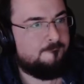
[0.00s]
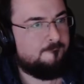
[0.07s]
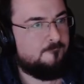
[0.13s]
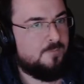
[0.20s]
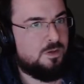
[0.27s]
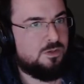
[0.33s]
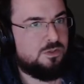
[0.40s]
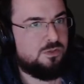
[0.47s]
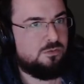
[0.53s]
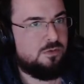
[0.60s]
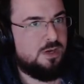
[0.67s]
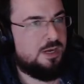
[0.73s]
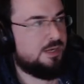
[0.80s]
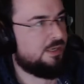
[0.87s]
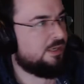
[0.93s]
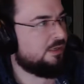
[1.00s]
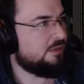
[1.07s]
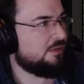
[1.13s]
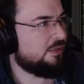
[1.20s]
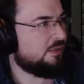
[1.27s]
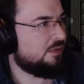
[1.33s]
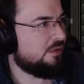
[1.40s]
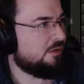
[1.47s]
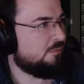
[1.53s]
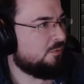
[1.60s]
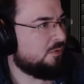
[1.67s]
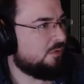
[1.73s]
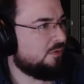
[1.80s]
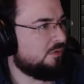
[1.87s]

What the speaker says: So I can declare war